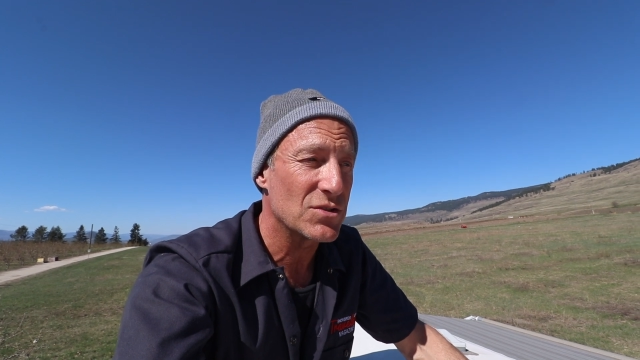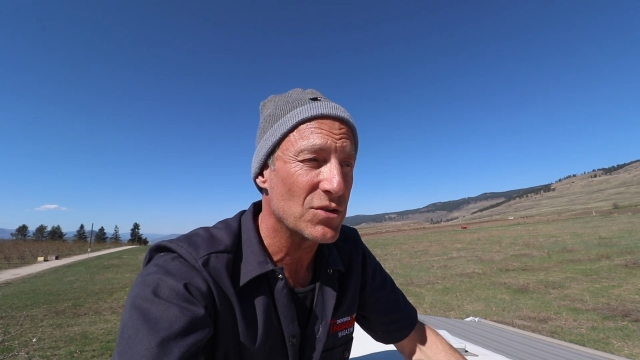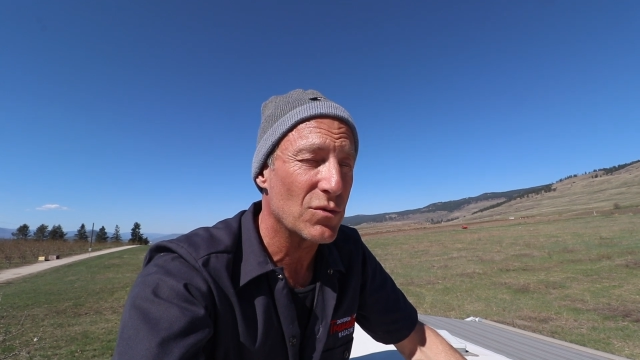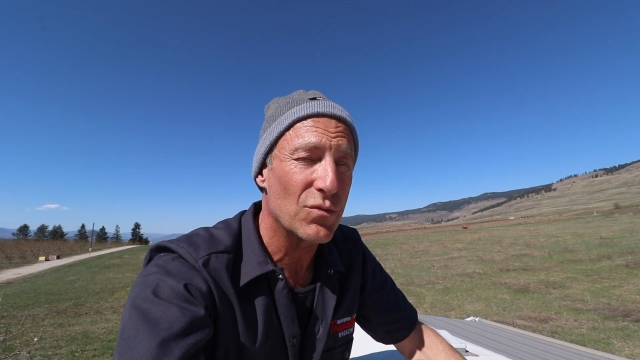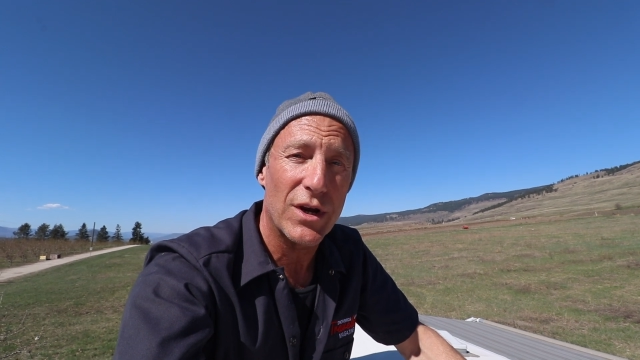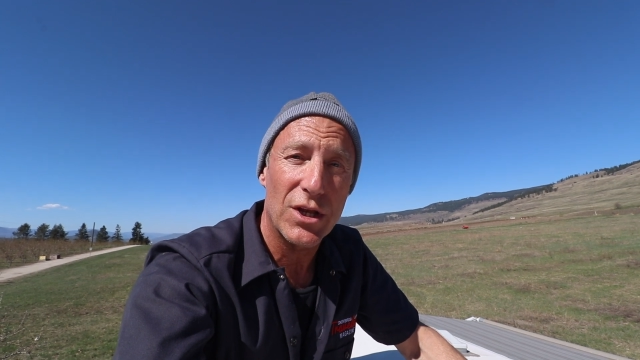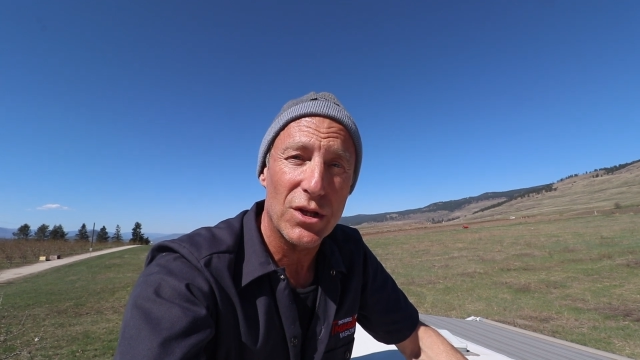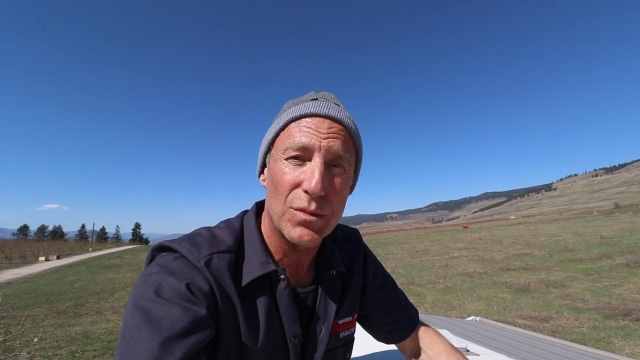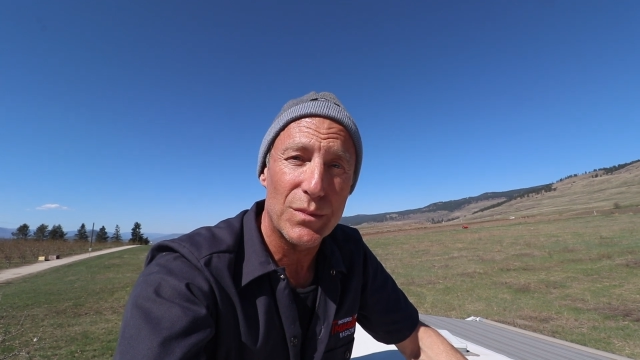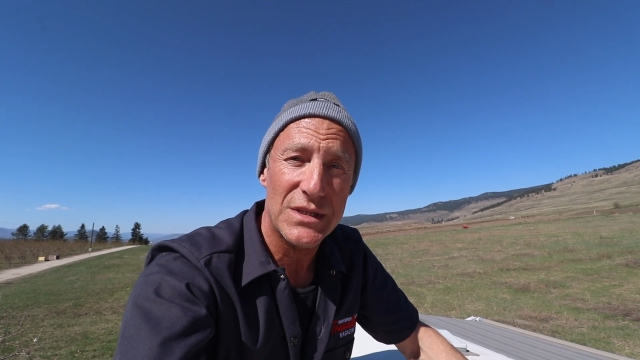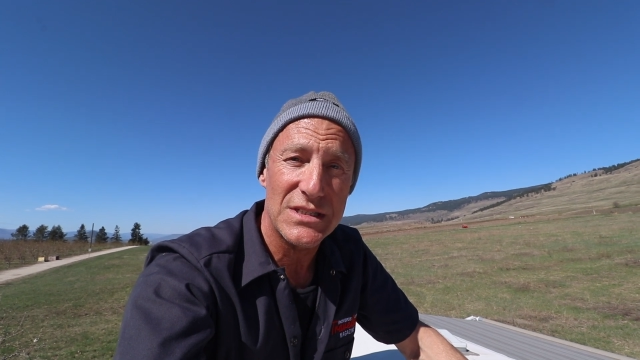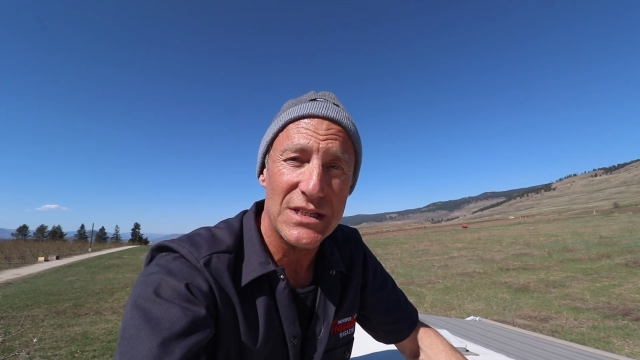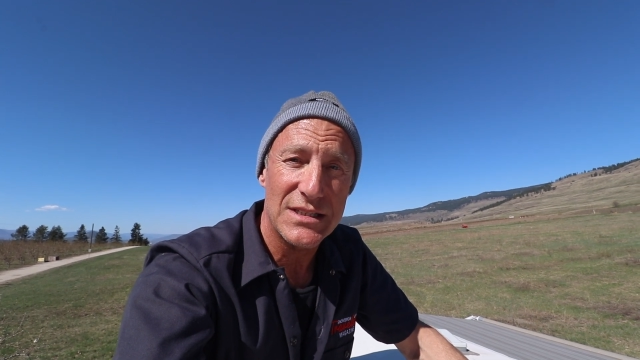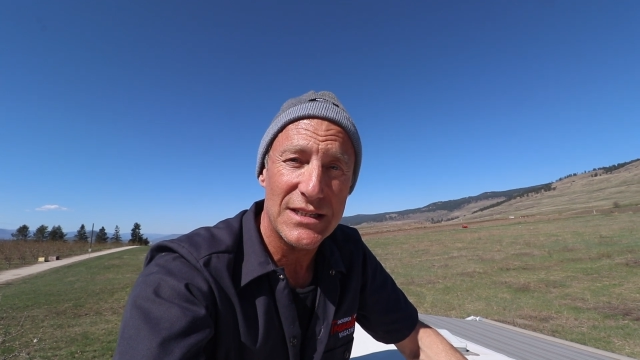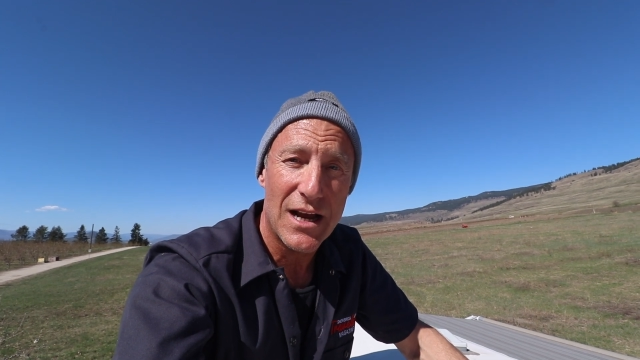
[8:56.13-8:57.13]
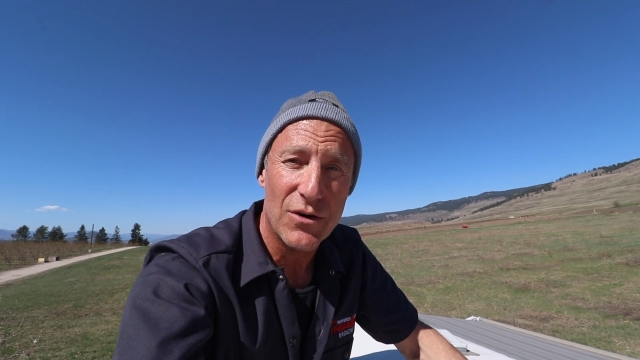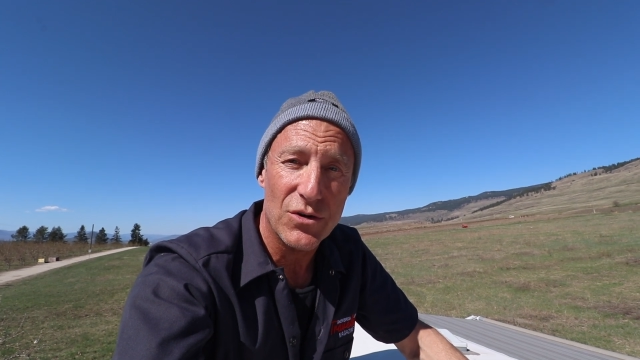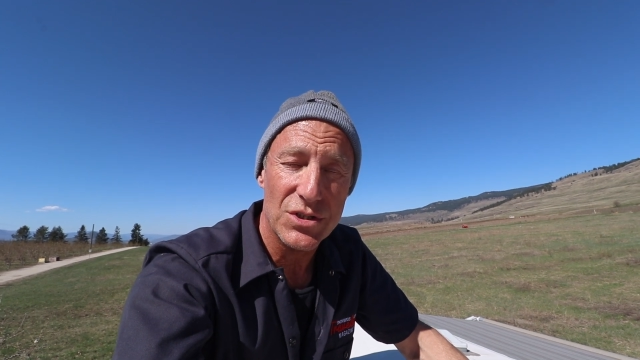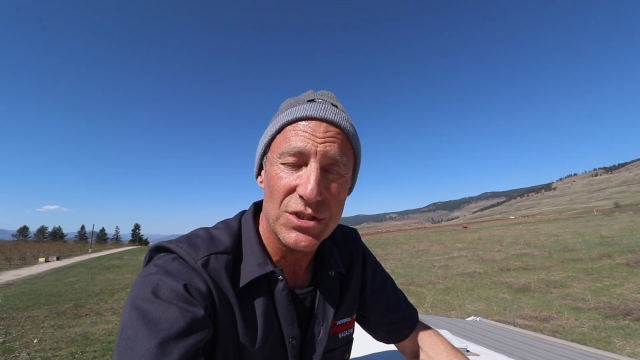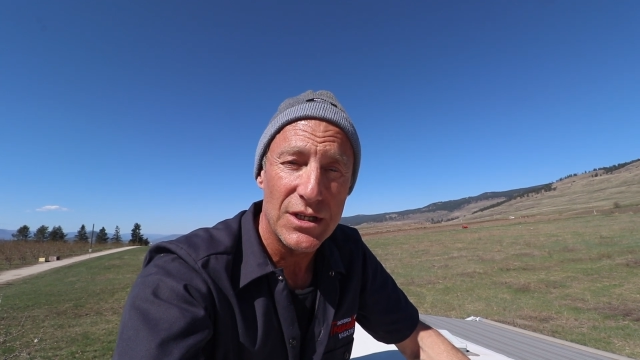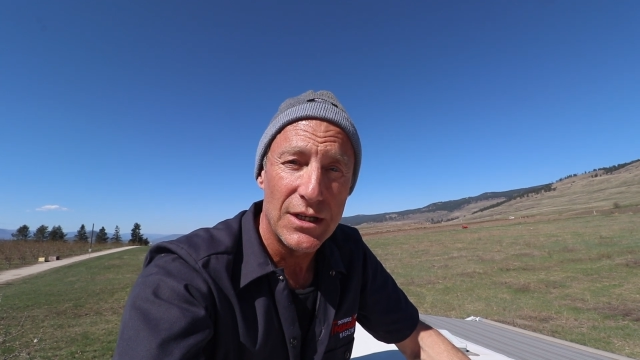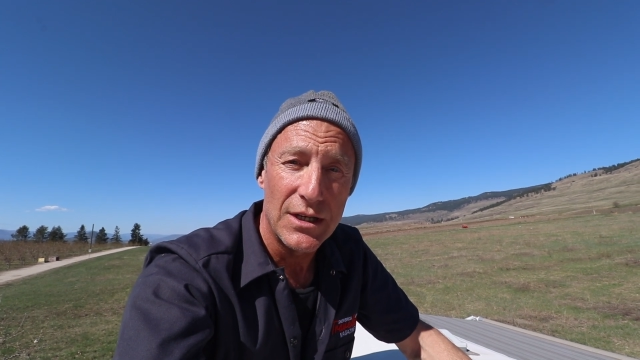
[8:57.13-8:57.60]
sort of regular business
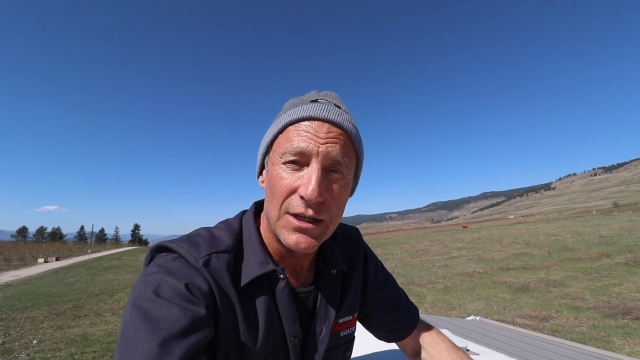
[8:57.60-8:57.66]
hours.